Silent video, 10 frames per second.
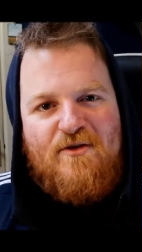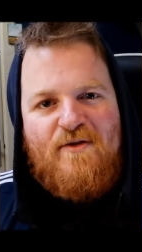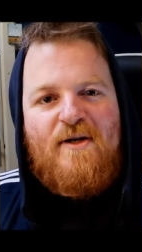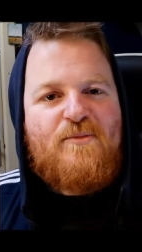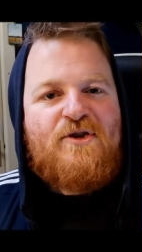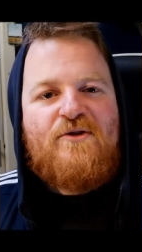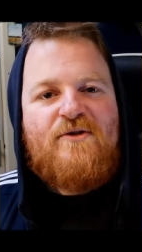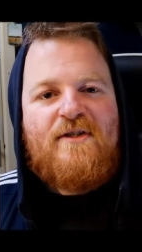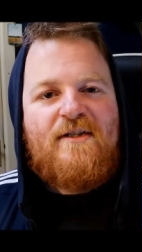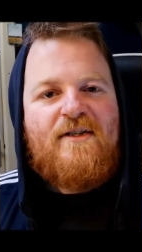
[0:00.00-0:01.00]
You have an
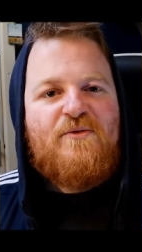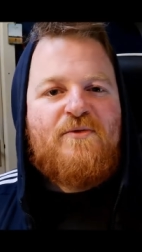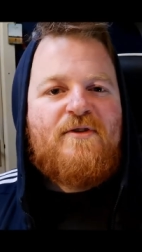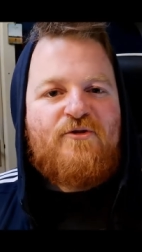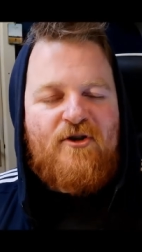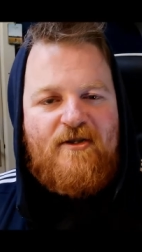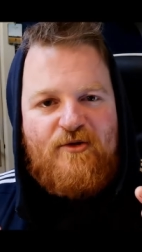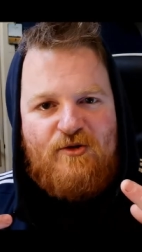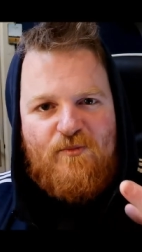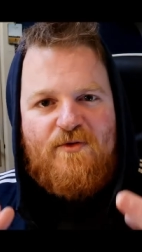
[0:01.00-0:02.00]
opportunity now to try and
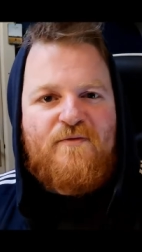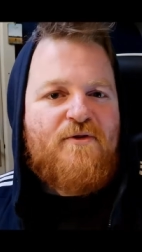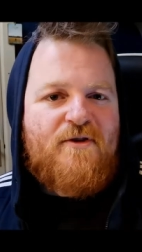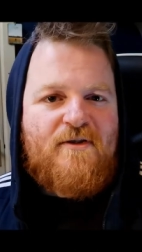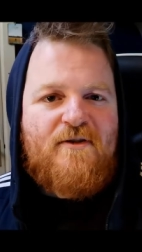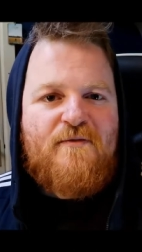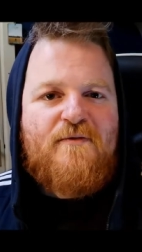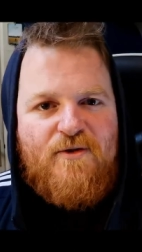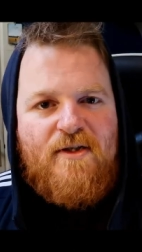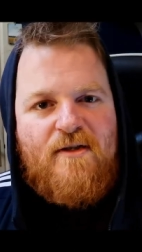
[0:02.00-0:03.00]
do something for yourself,
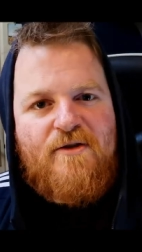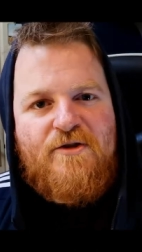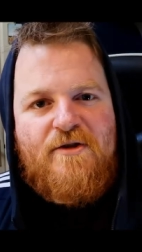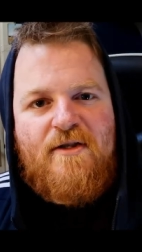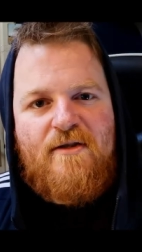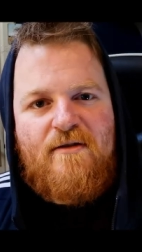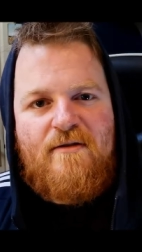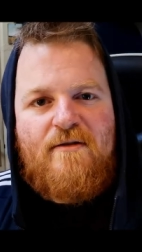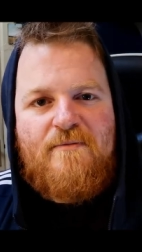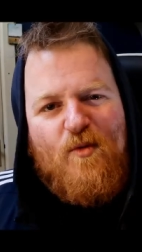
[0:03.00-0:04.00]
so I think you should take it.
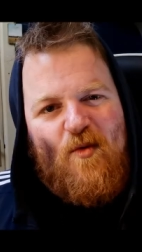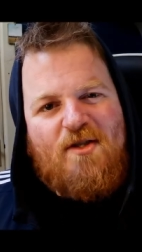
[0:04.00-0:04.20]
But